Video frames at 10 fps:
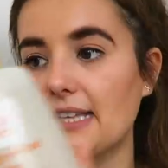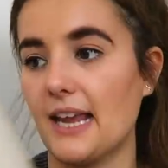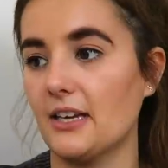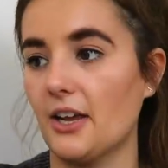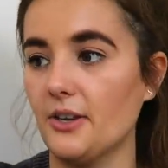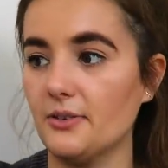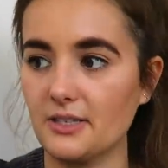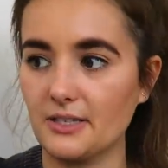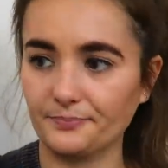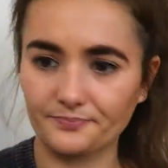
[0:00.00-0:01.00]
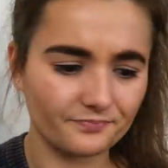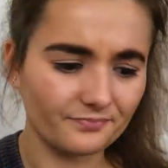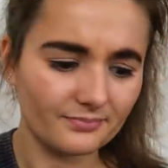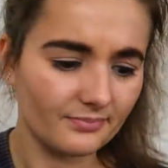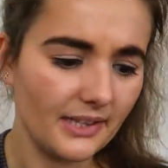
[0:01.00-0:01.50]
Sano's.
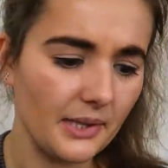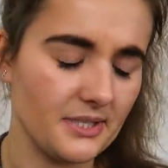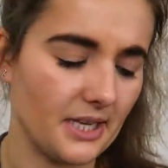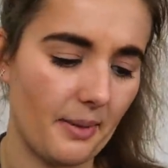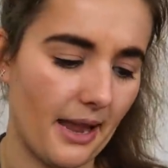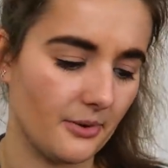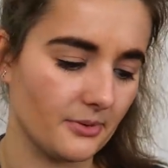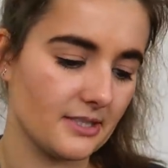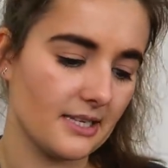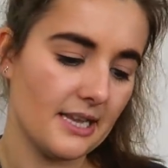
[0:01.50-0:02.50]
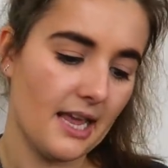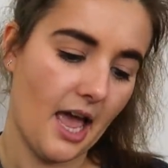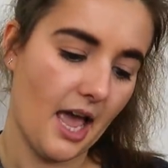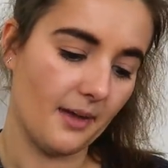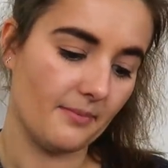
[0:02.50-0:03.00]
It's like a pound.
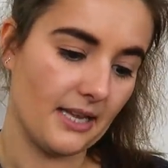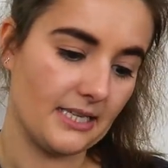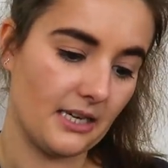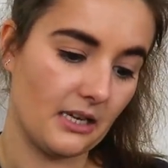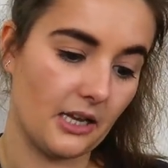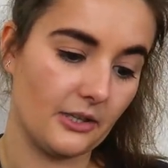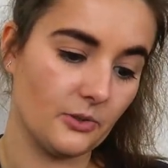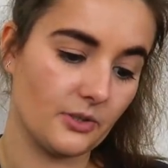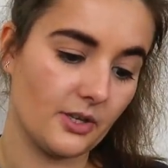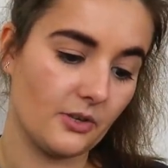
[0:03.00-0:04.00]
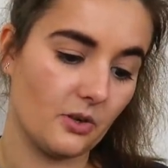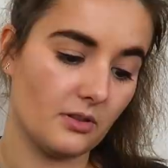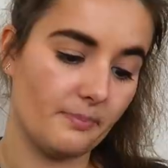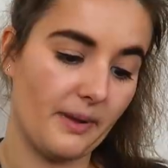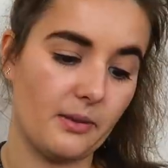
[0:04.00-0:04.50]
And then I also
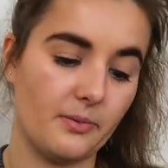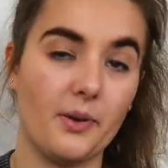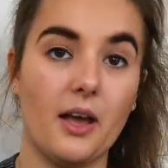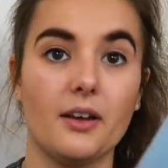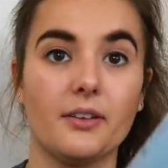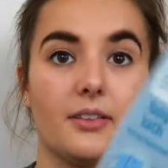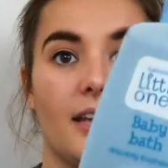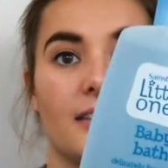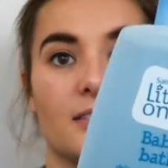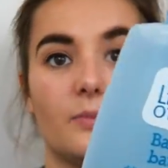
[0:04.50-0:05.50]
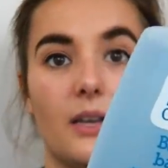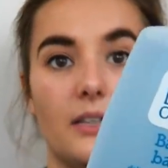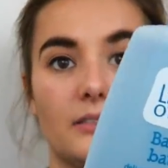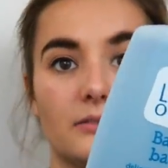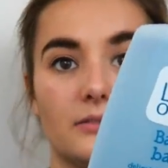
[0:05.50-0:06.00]
got the baby bath as
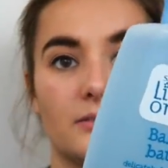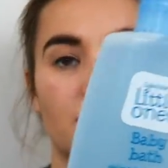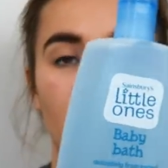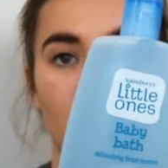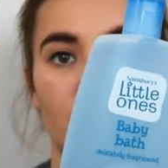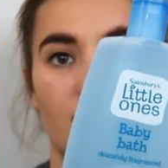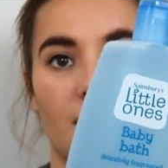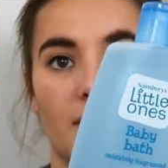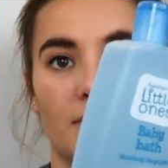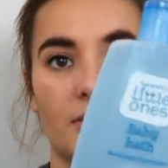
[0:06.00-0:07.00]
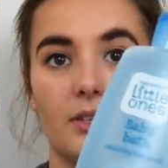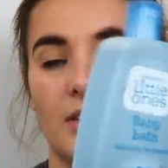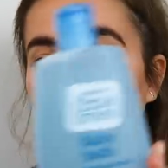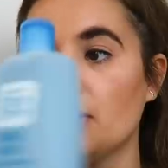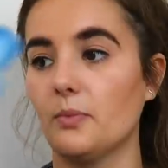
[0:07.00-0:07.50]
well. So
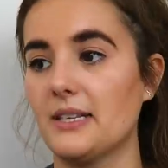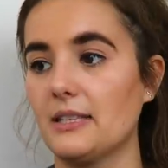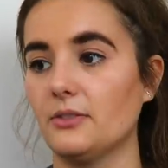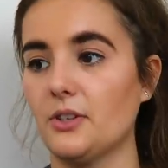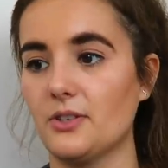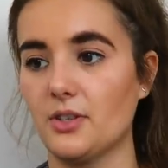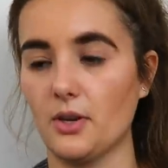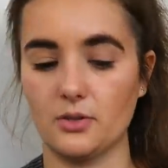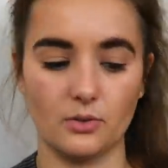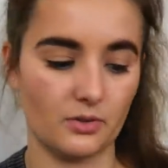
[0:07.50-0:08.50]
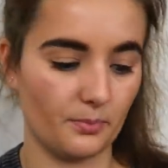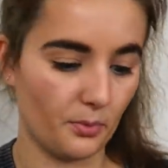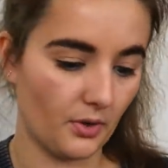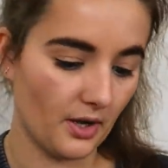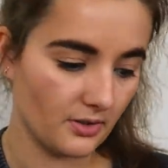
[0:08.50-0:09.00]
we still use those sorts of
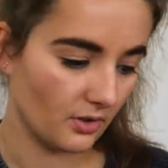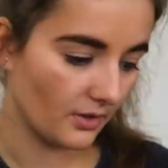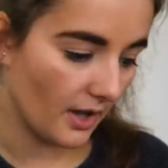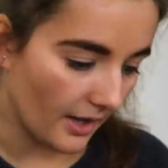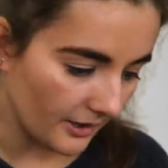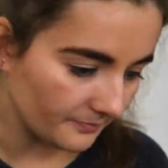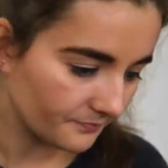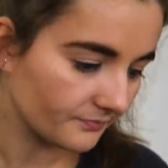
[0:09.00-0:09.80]
products on her.